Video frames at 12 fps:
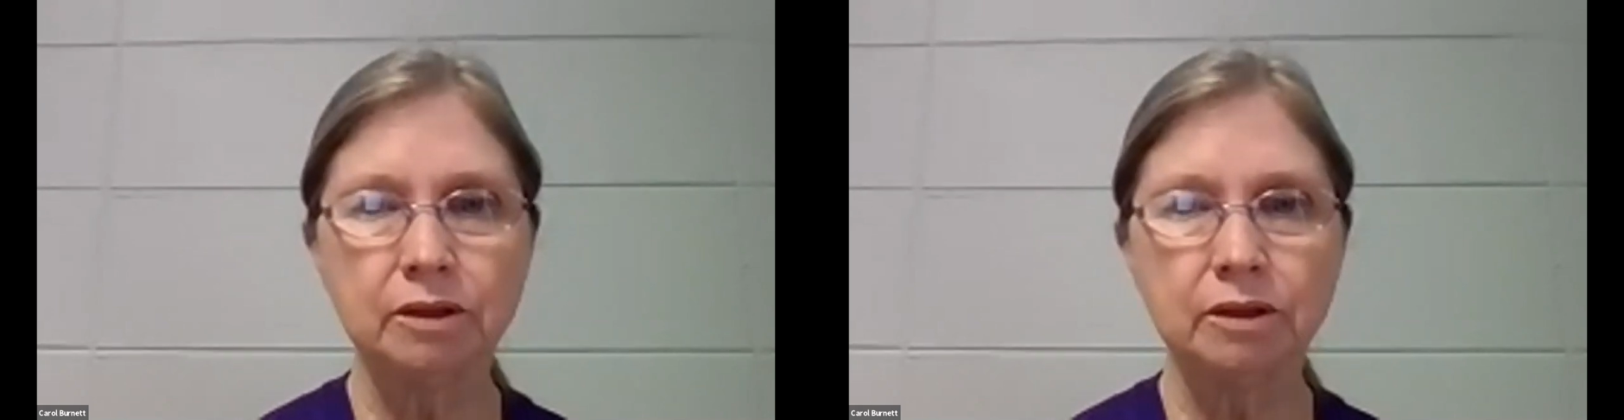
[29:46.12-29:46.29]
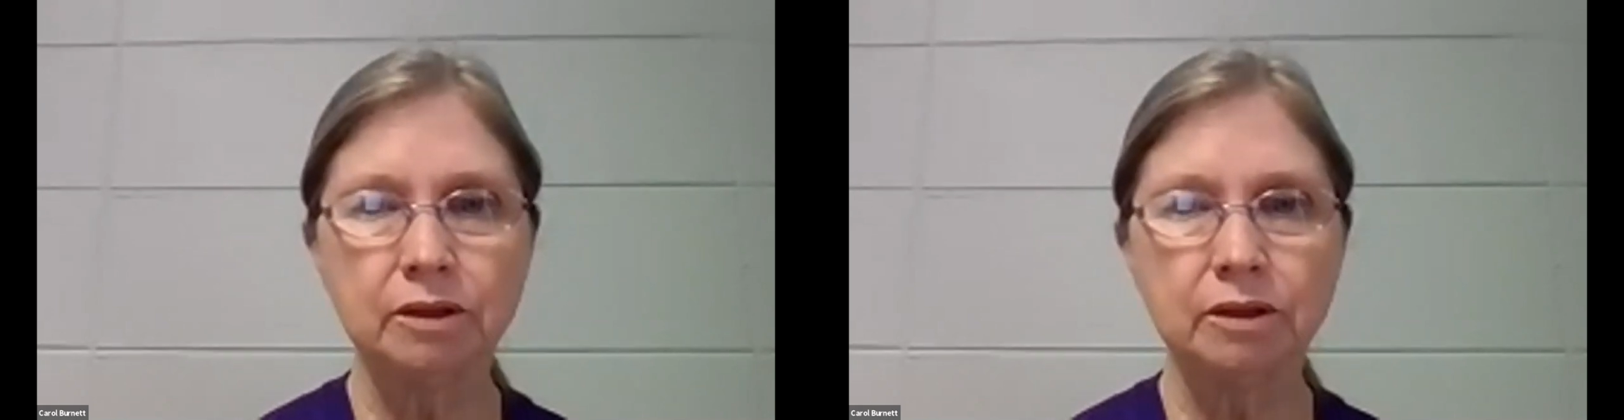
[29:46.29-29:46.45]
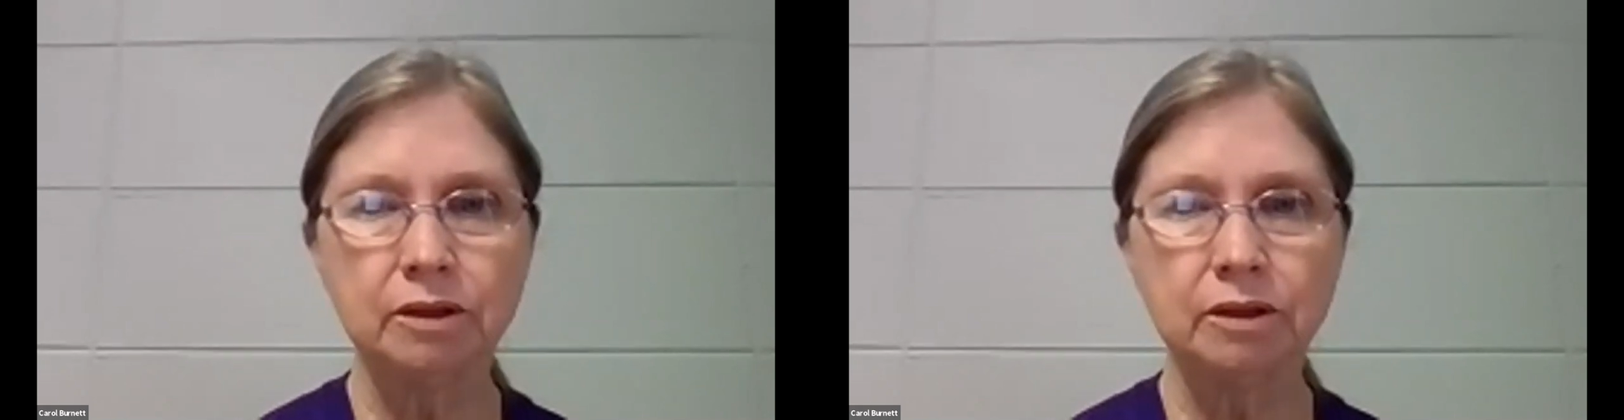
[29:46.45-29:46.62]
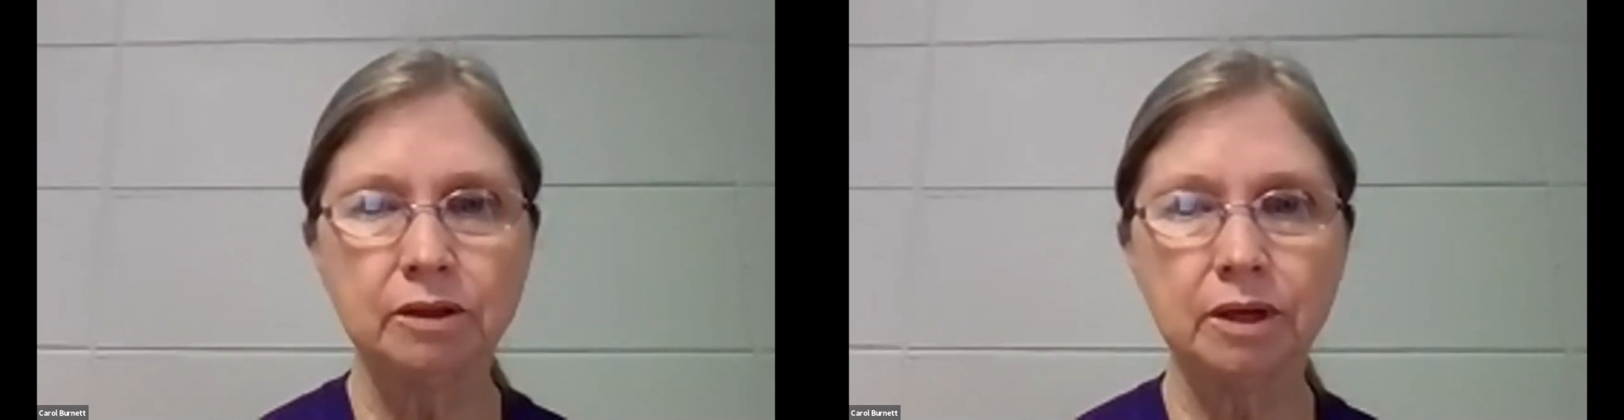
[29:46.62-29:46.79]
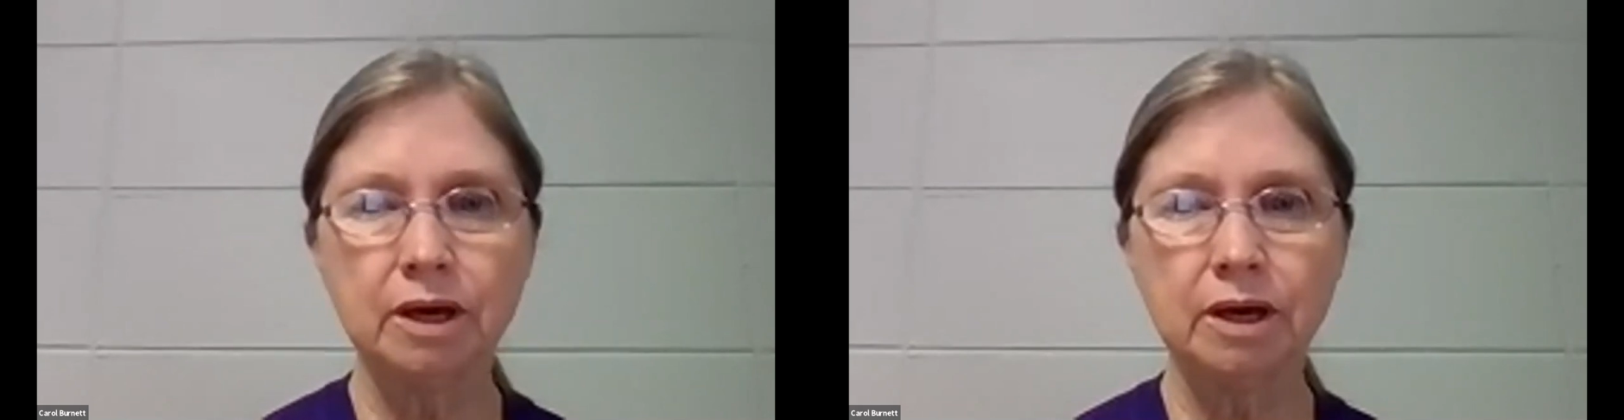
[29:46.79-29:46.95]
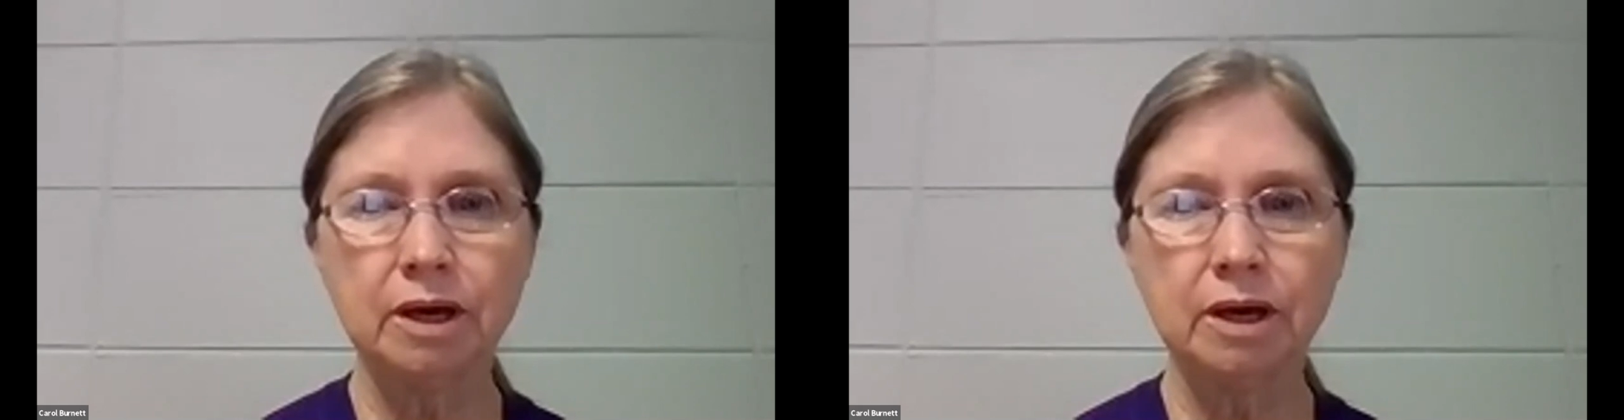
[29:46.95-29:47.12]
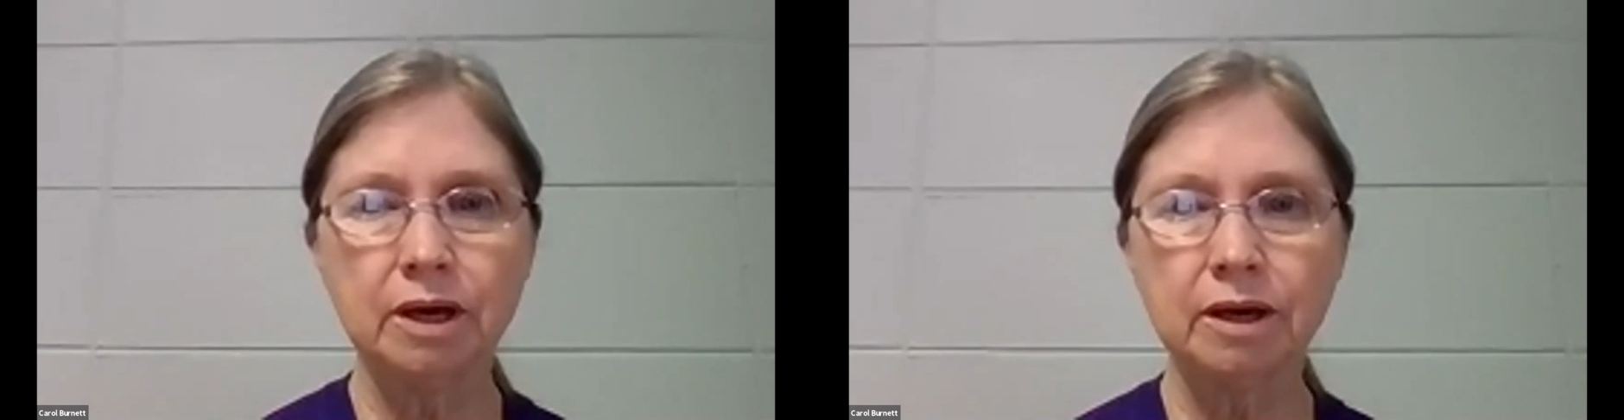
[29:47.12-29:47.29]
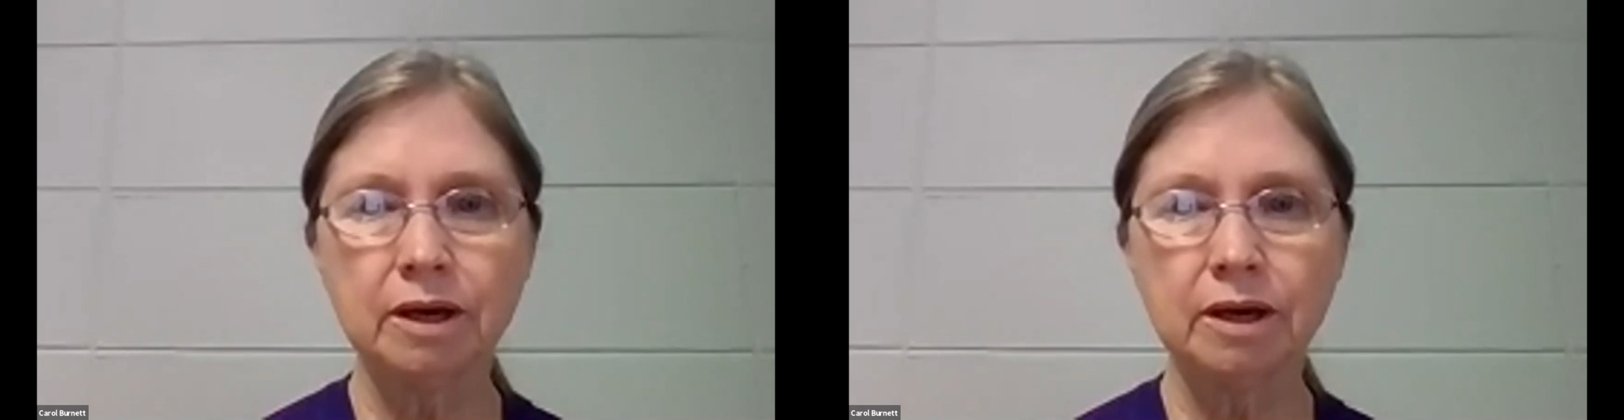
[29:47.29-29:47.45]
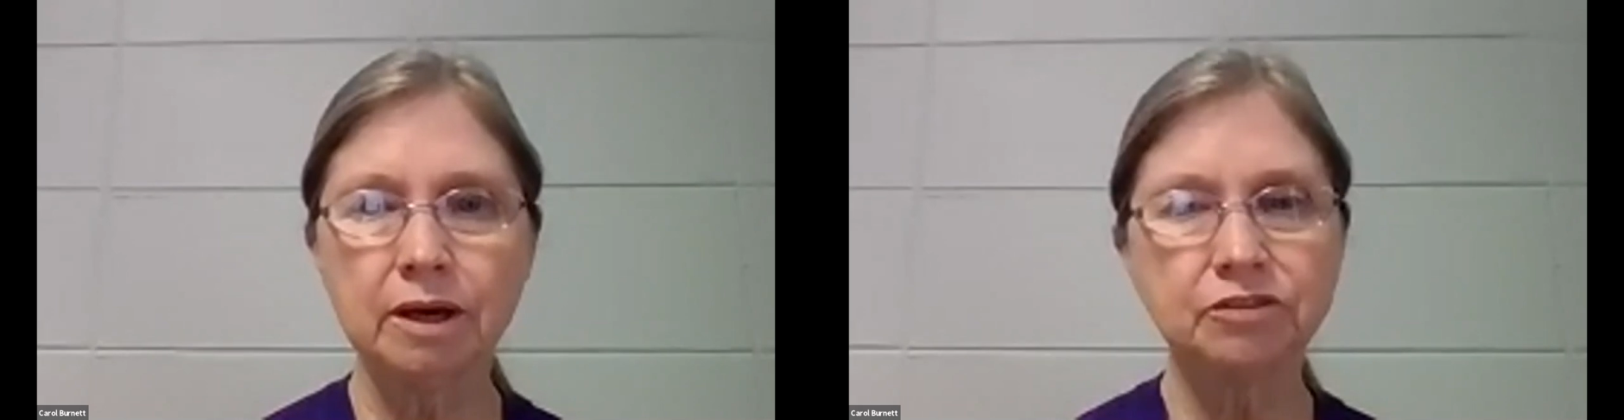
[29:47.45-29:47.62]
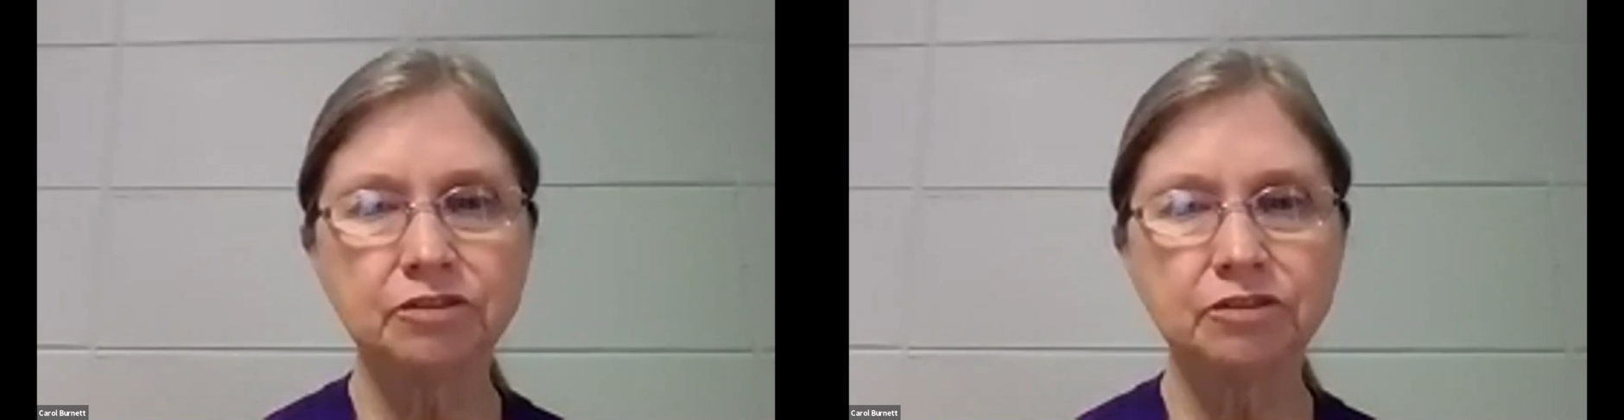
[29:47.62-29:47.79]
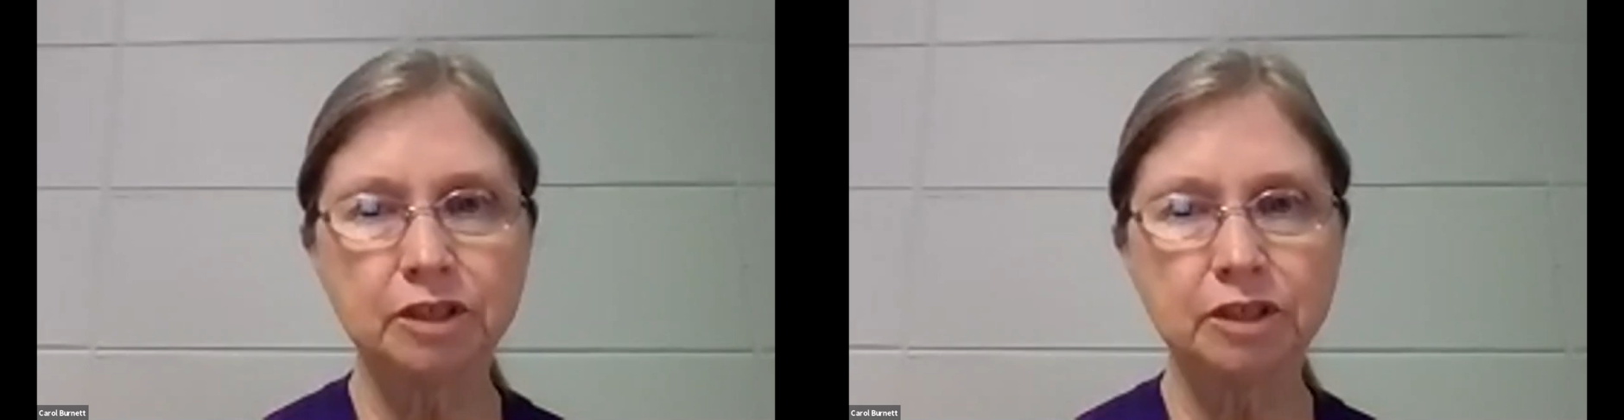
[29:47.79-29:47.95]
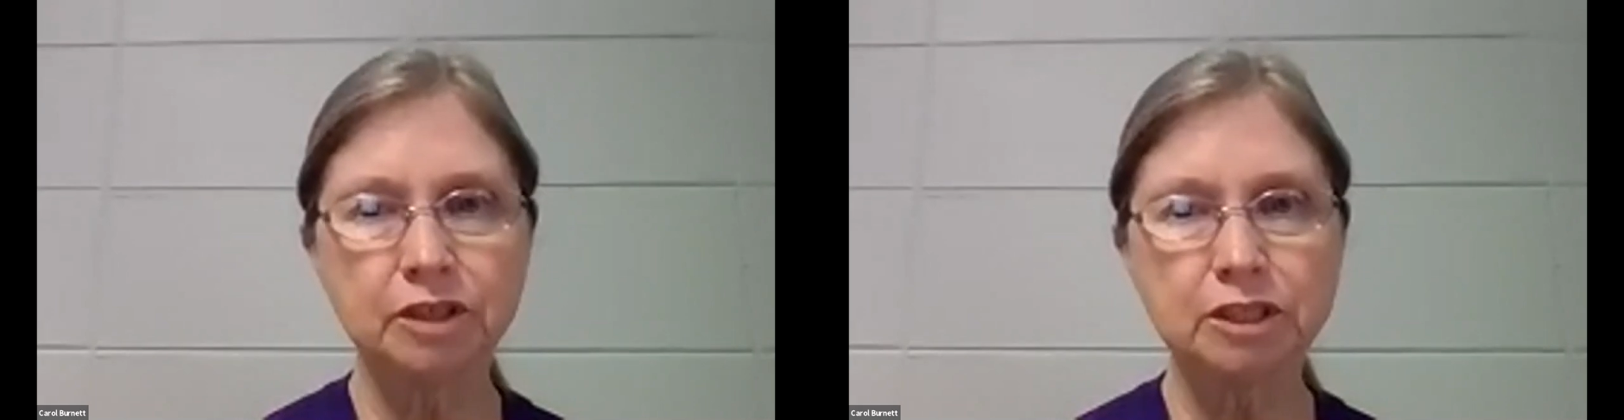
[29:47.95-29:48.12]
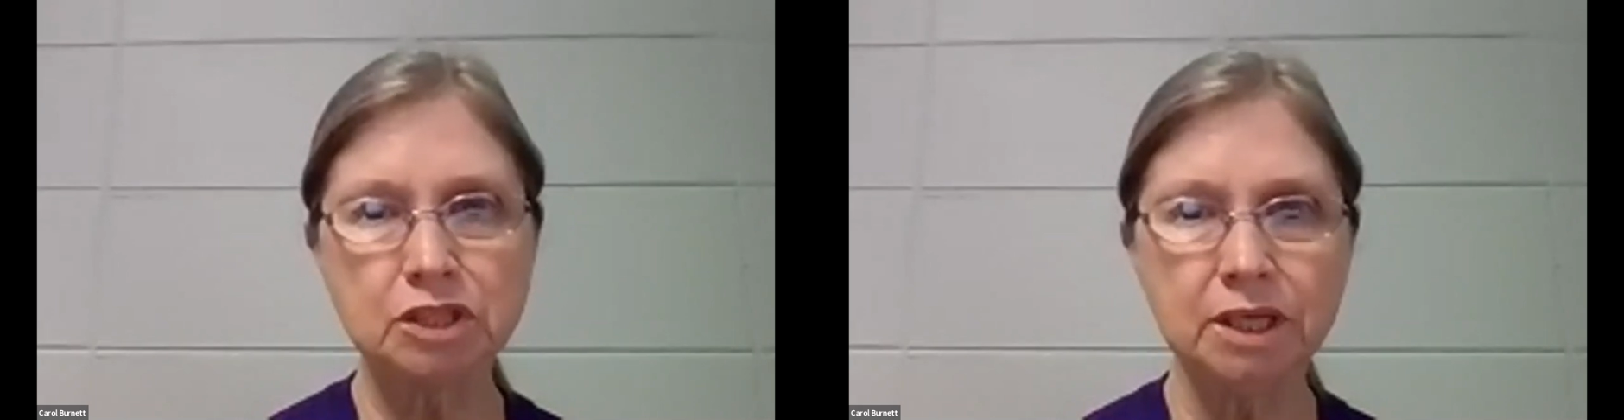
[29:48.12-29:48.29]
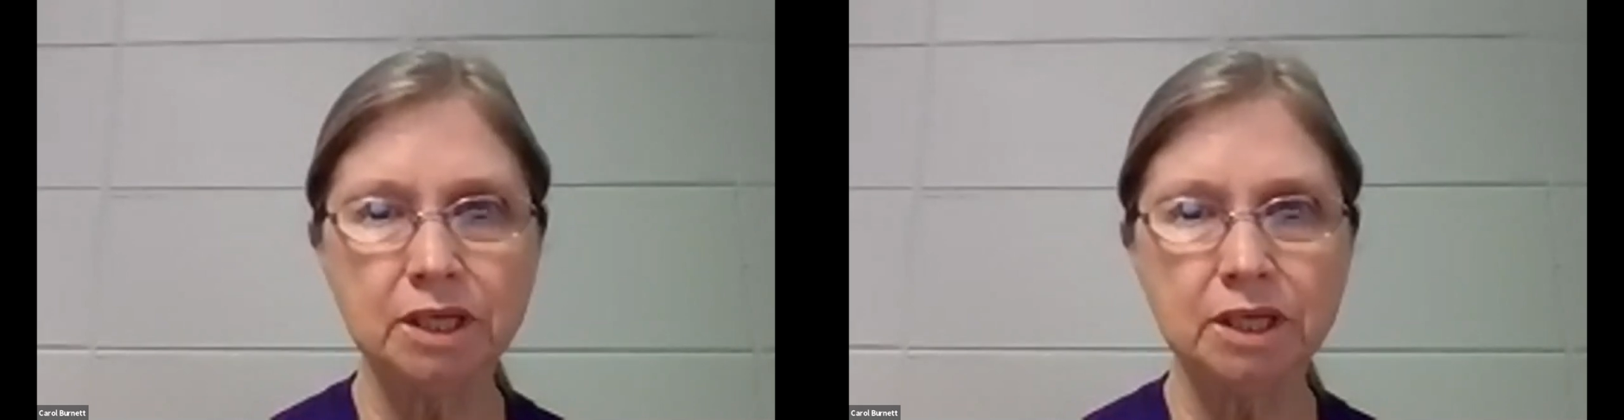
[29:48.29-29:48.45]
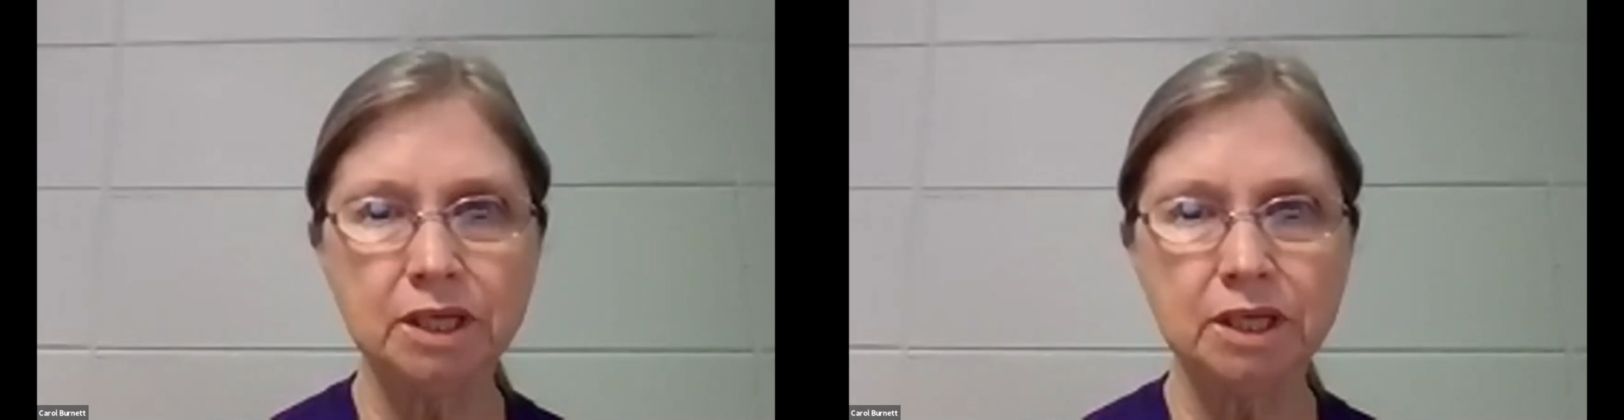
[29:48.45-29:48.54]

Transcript: the difference between their